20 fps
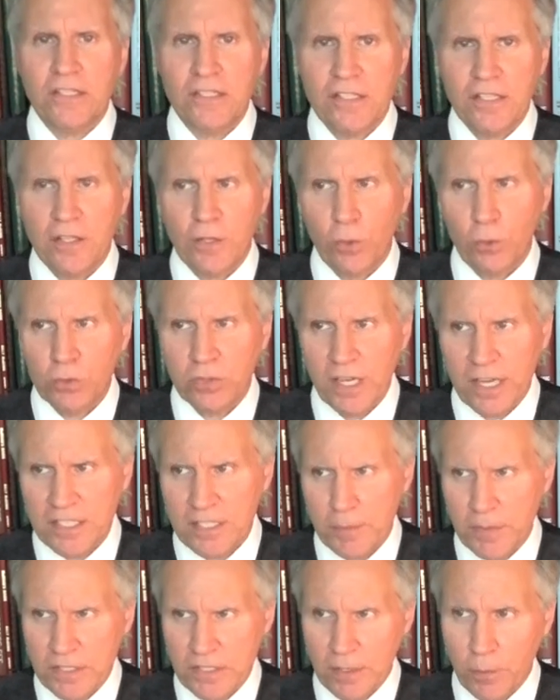It's in the Old
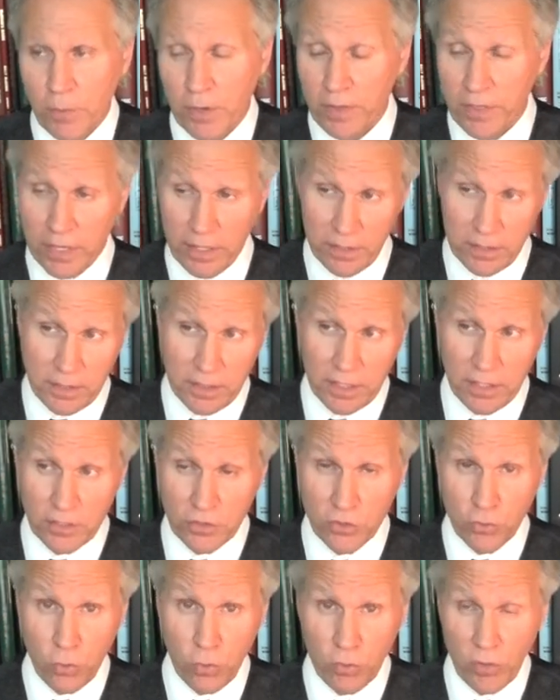Testament somewhere, the
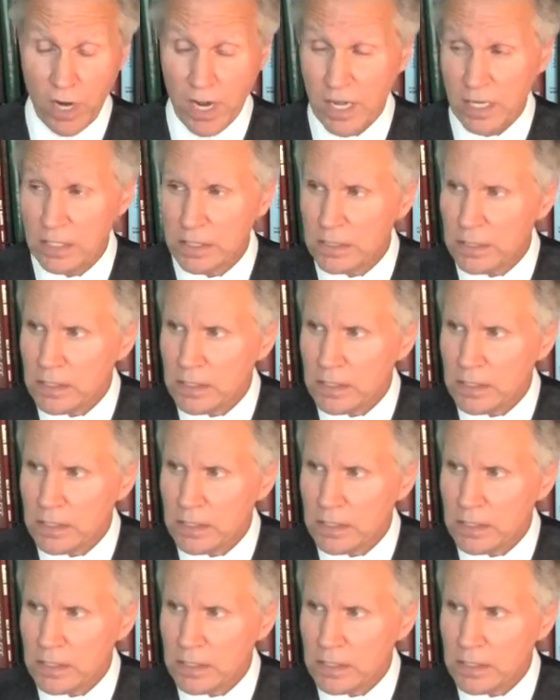Torah.